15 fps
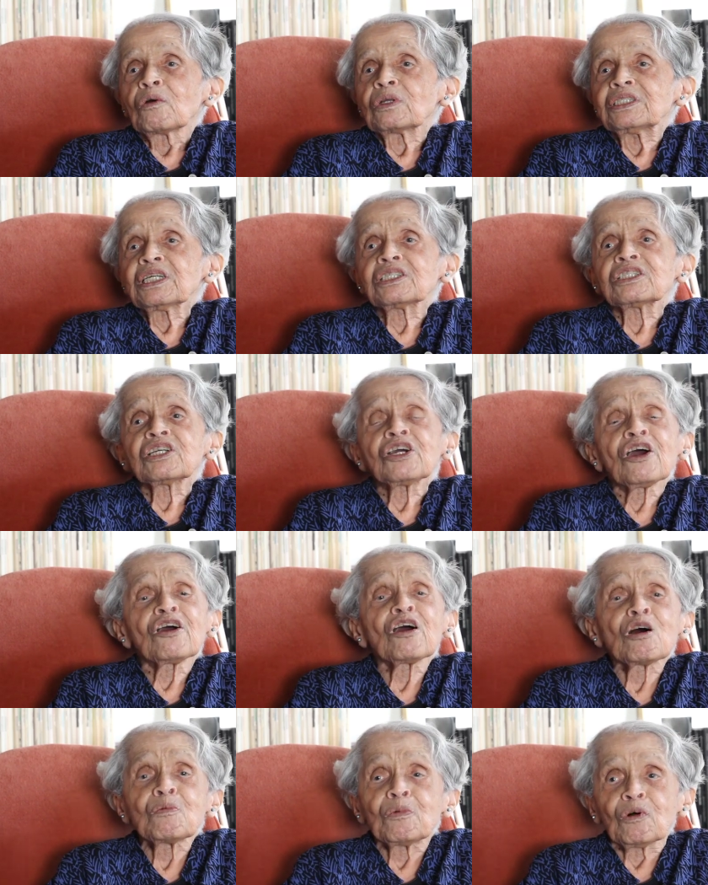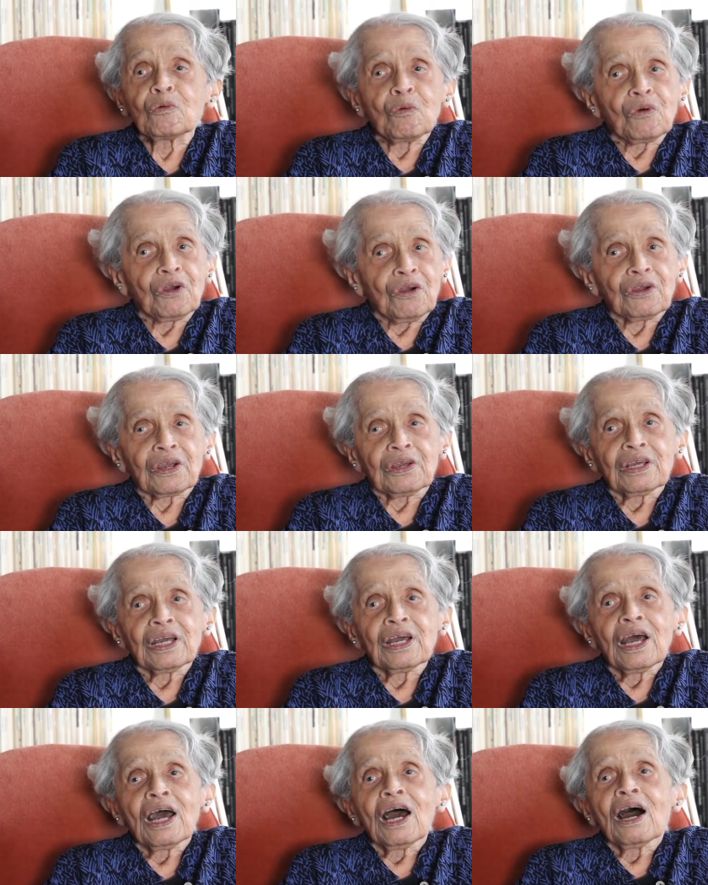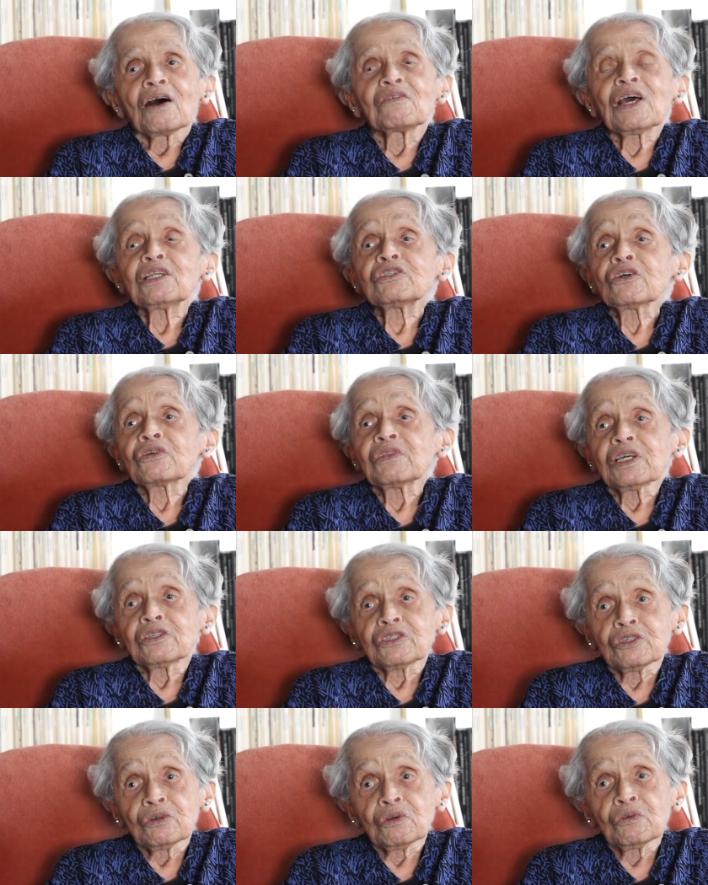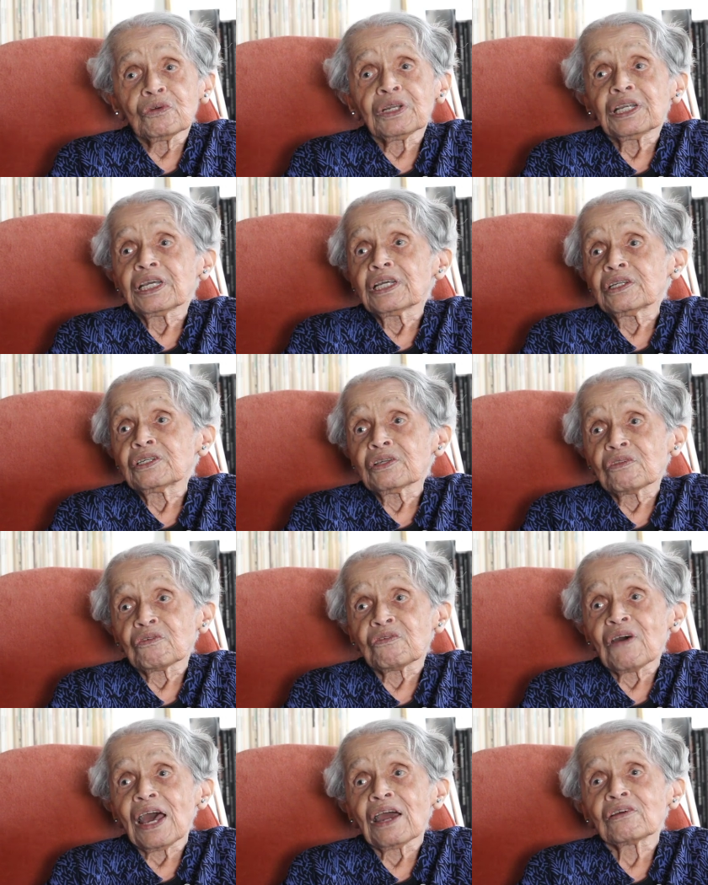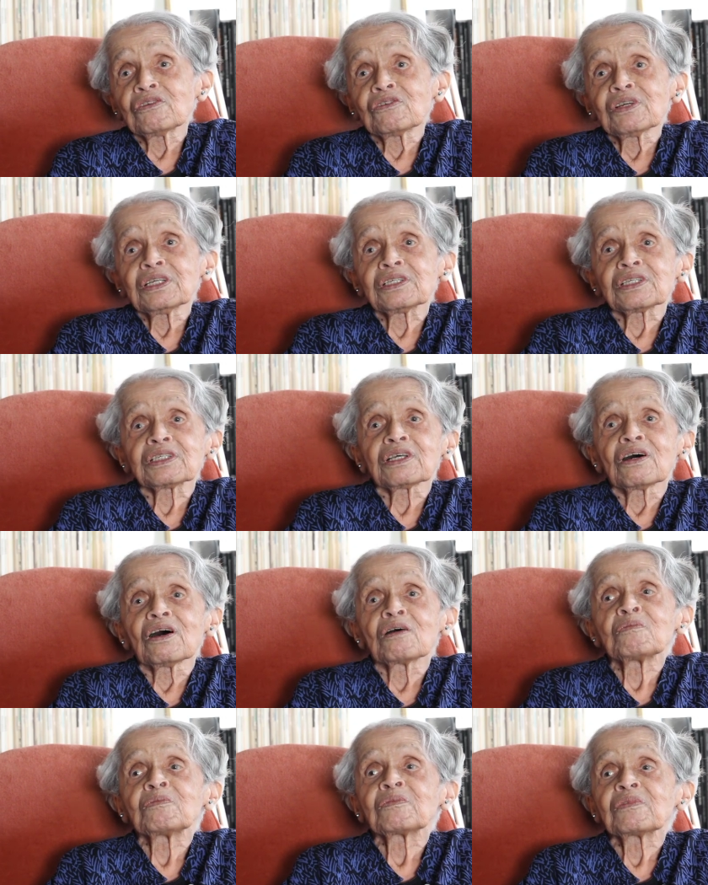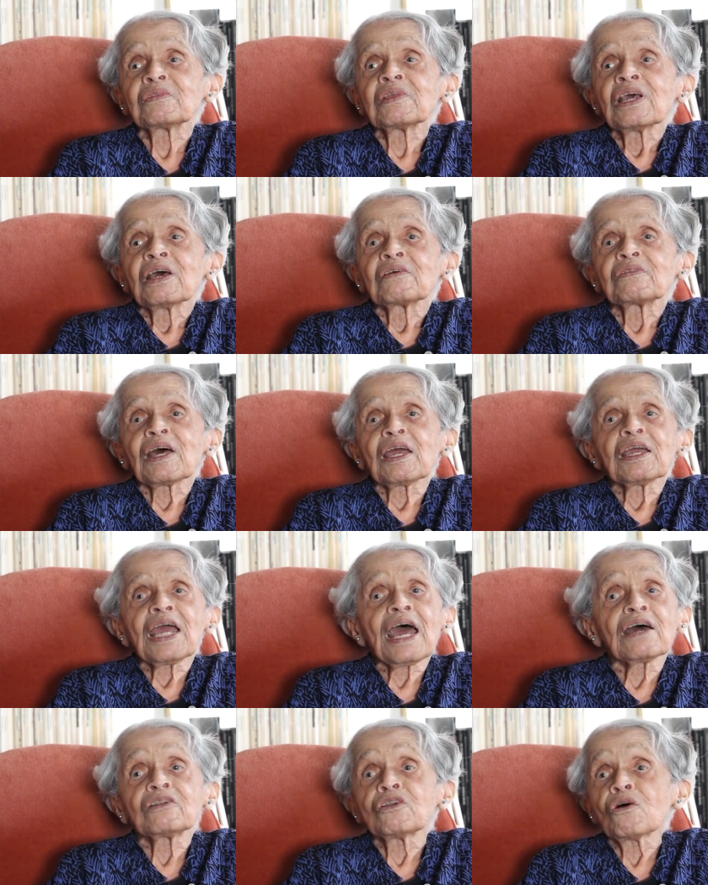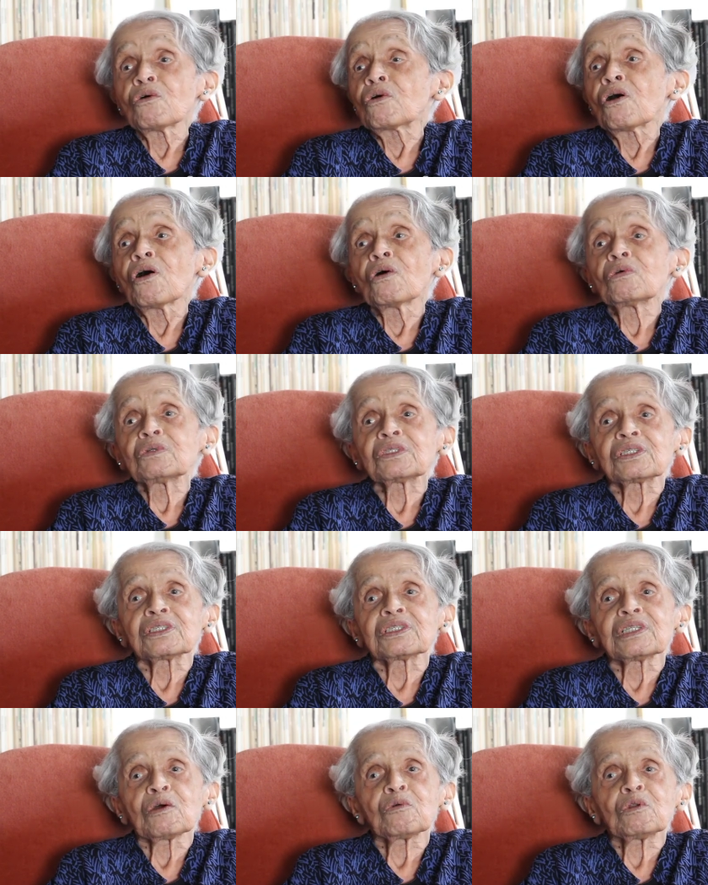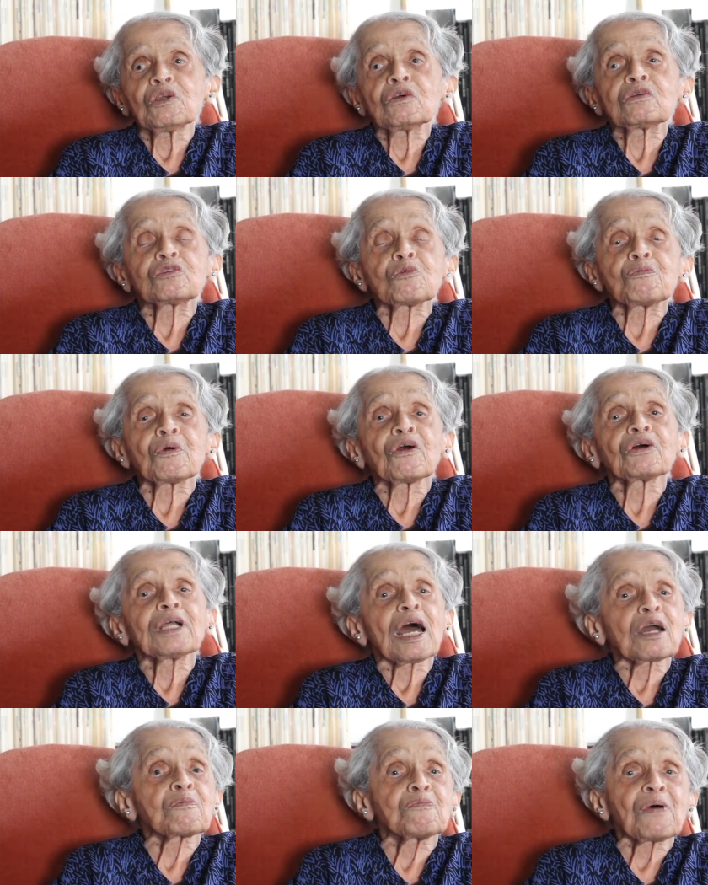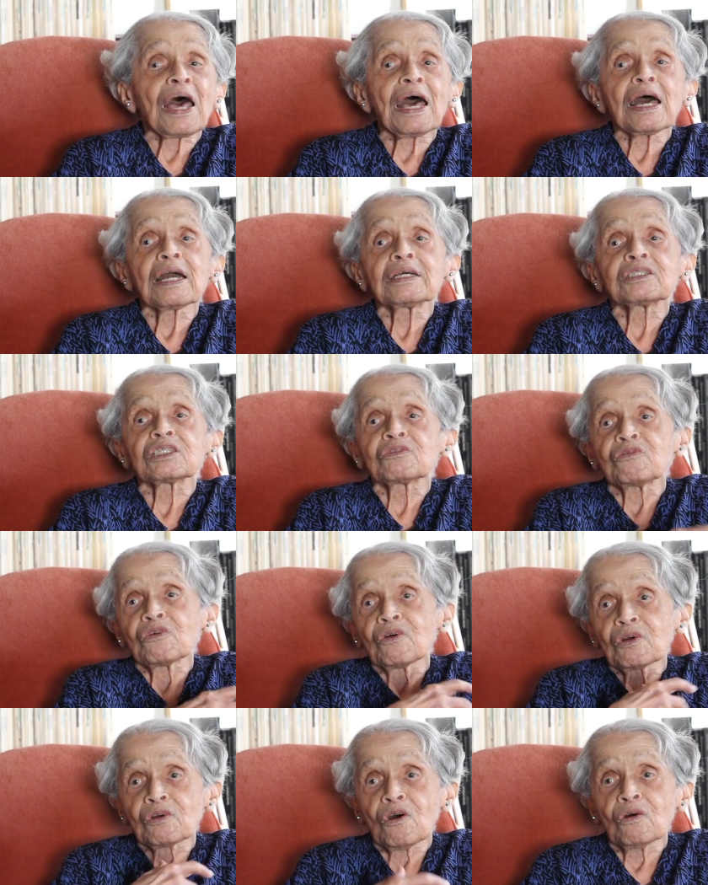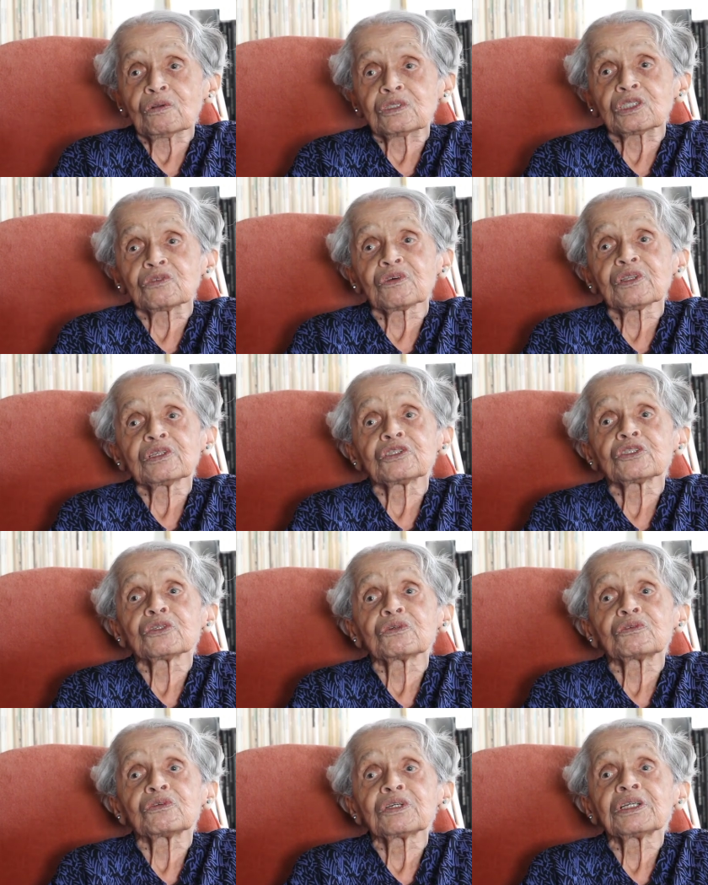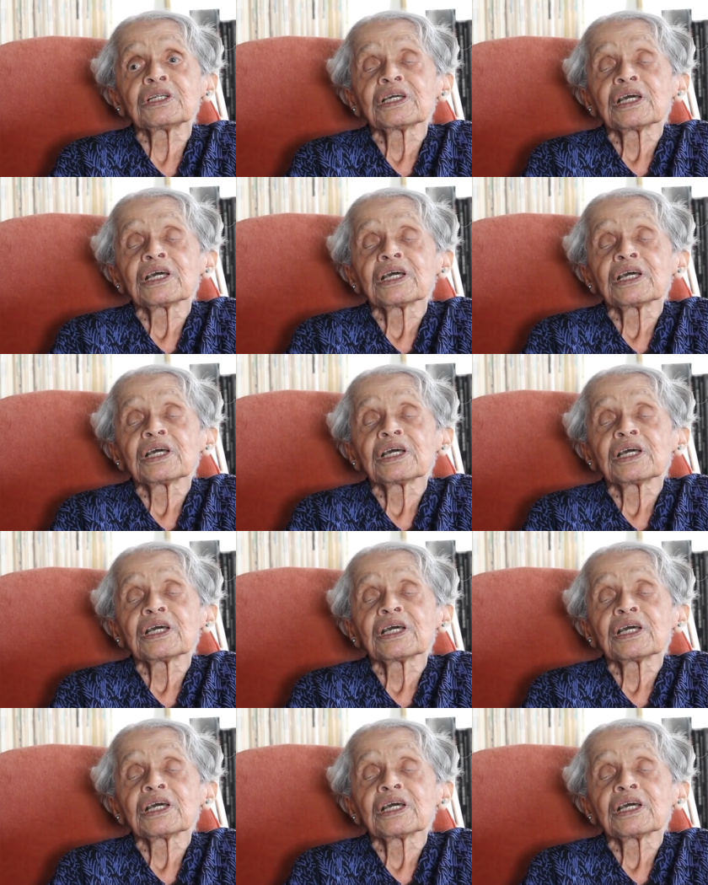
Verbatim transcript: Just terrible work. They took their children into the factories. They had no coats. They would use the burlap bags for coats for the children.